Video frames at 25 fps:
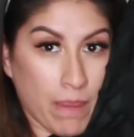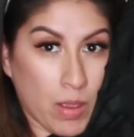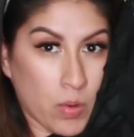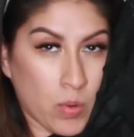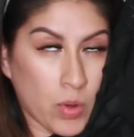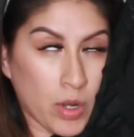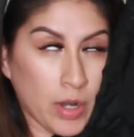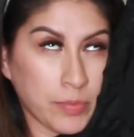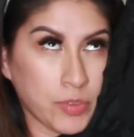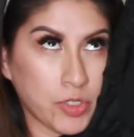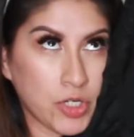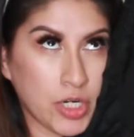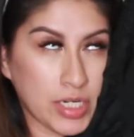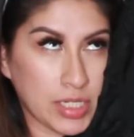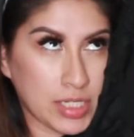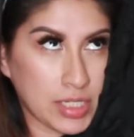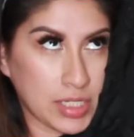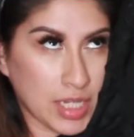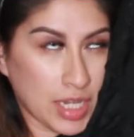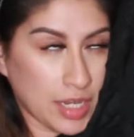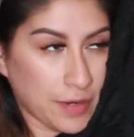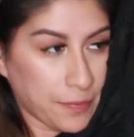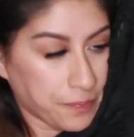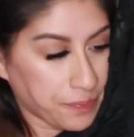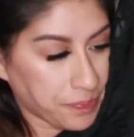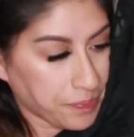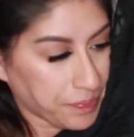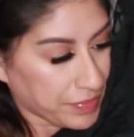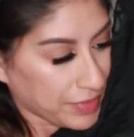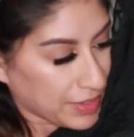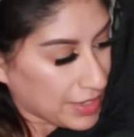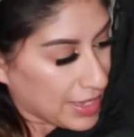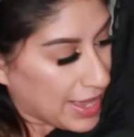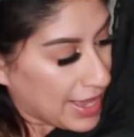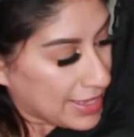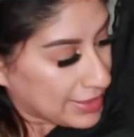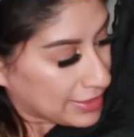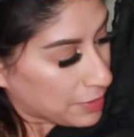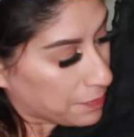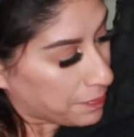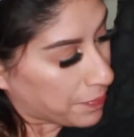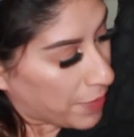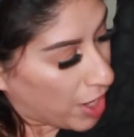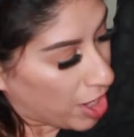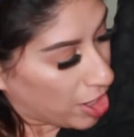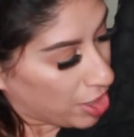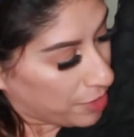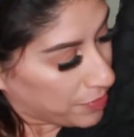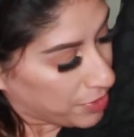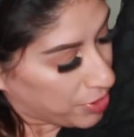what I'm trying to say. At the
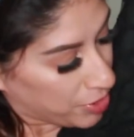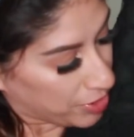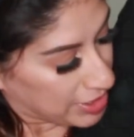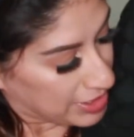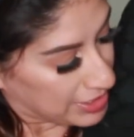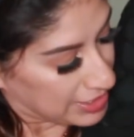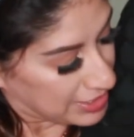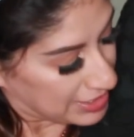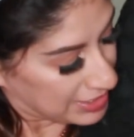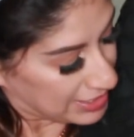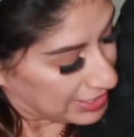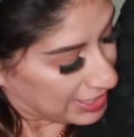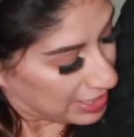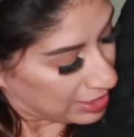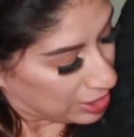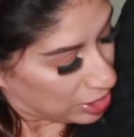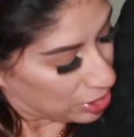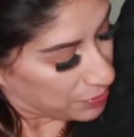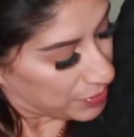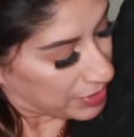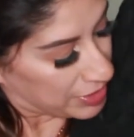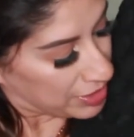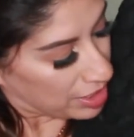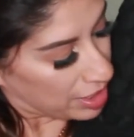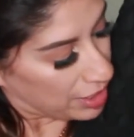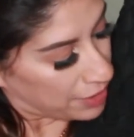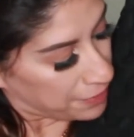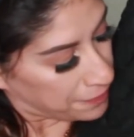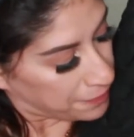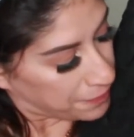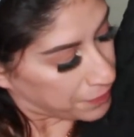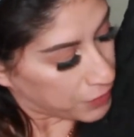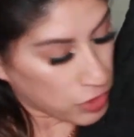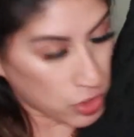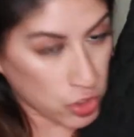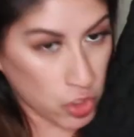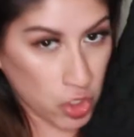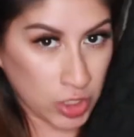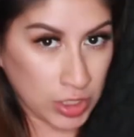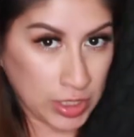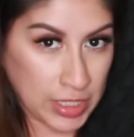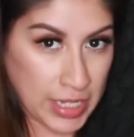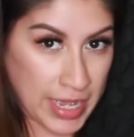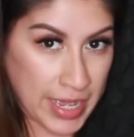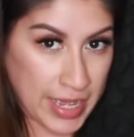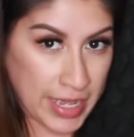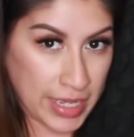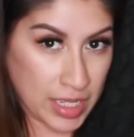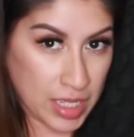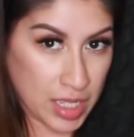bottom, you can see a little bit of your
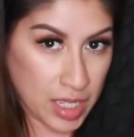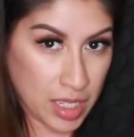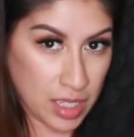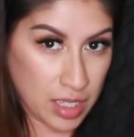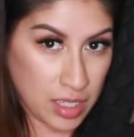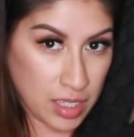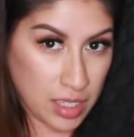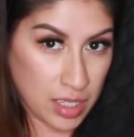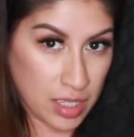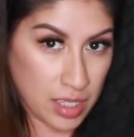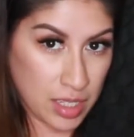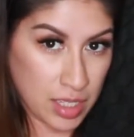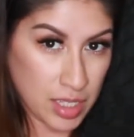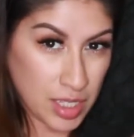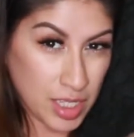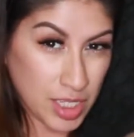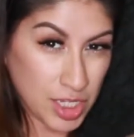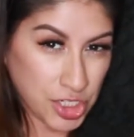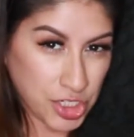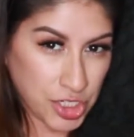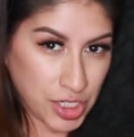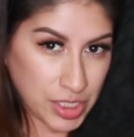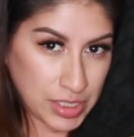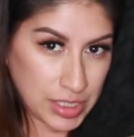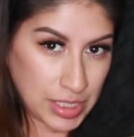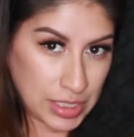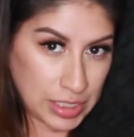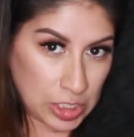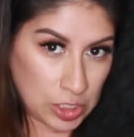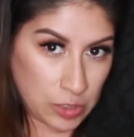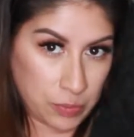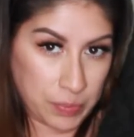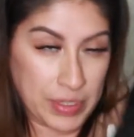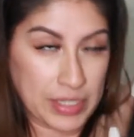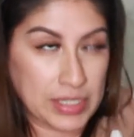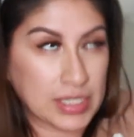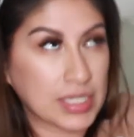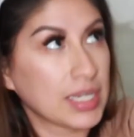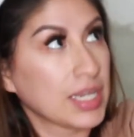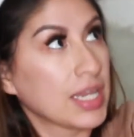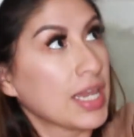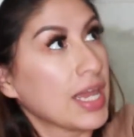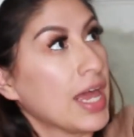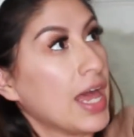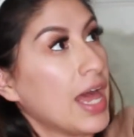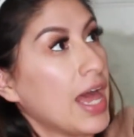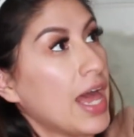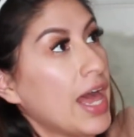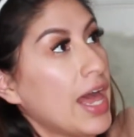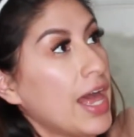leg, just a little bit.
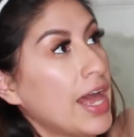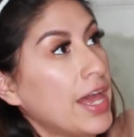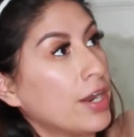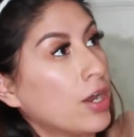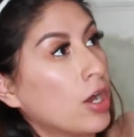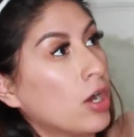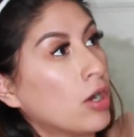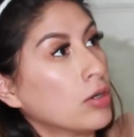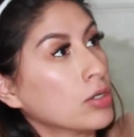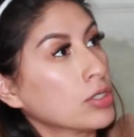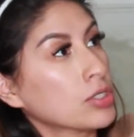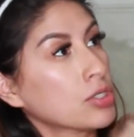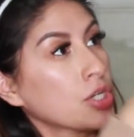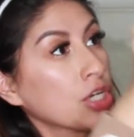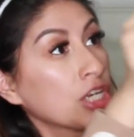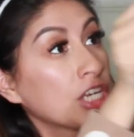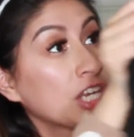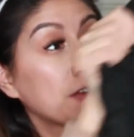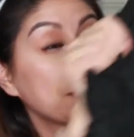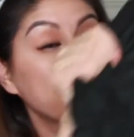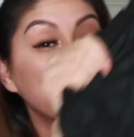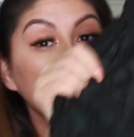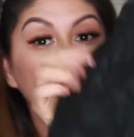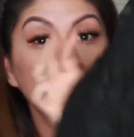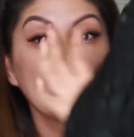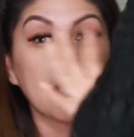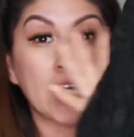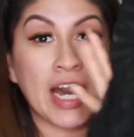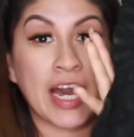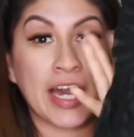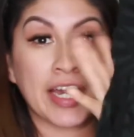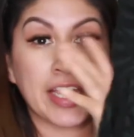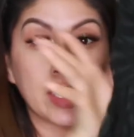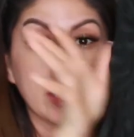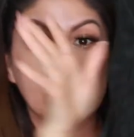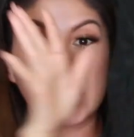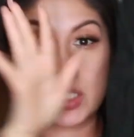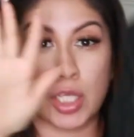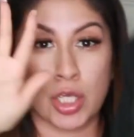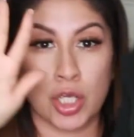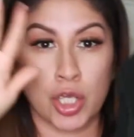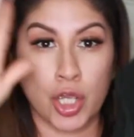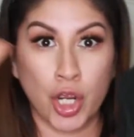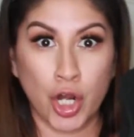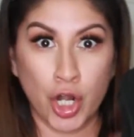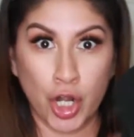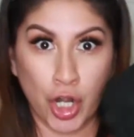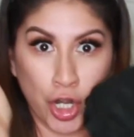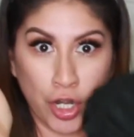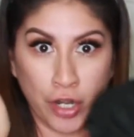And also it gives you nice
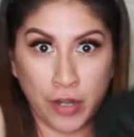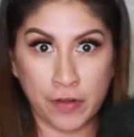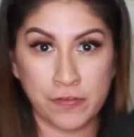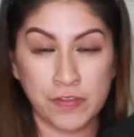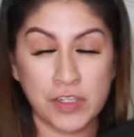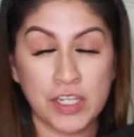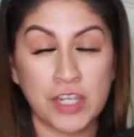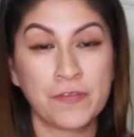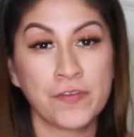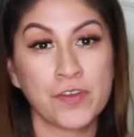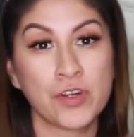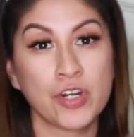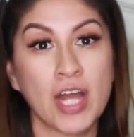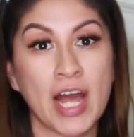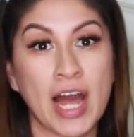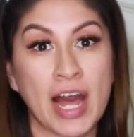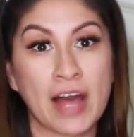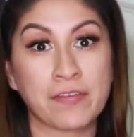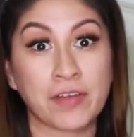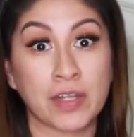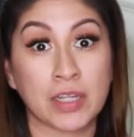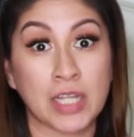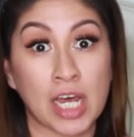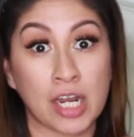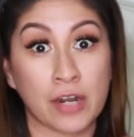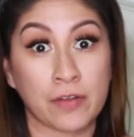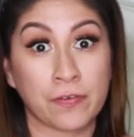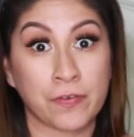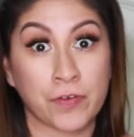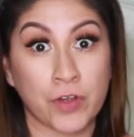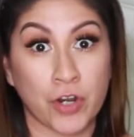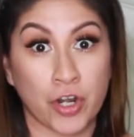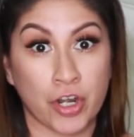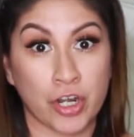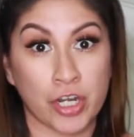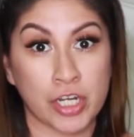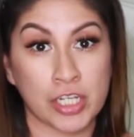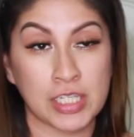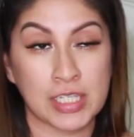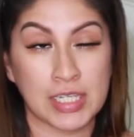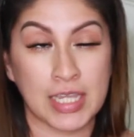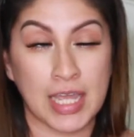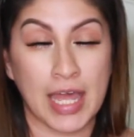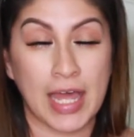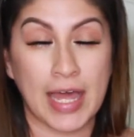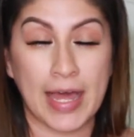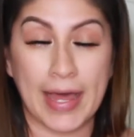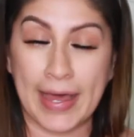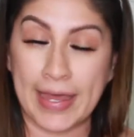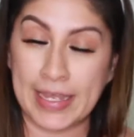curves. If you don't have a lot of curves,
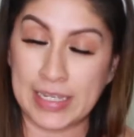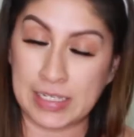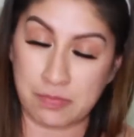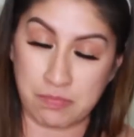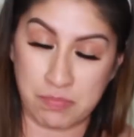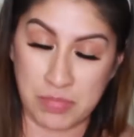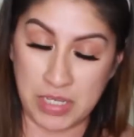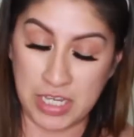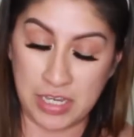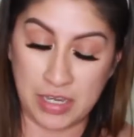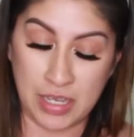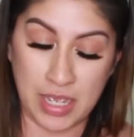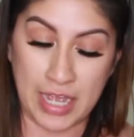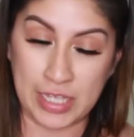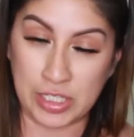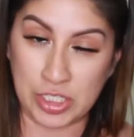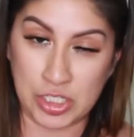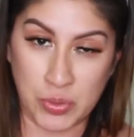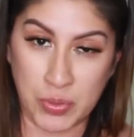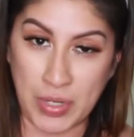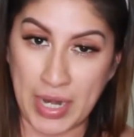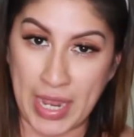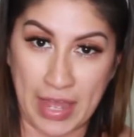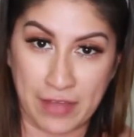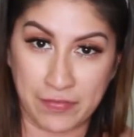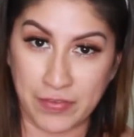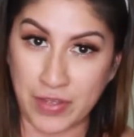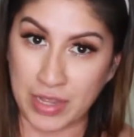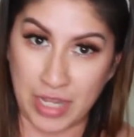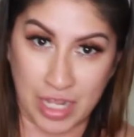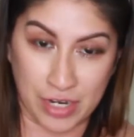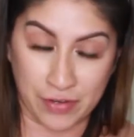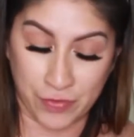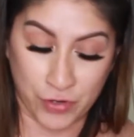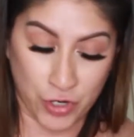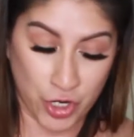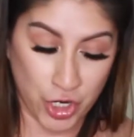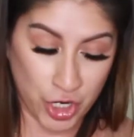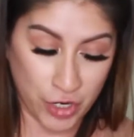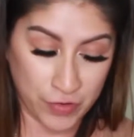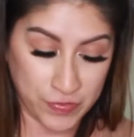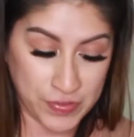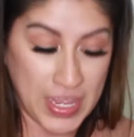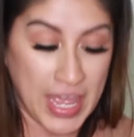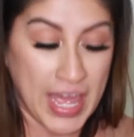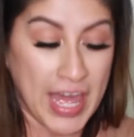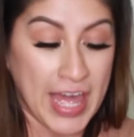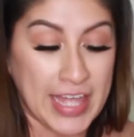as me, I don't have a lot of curves,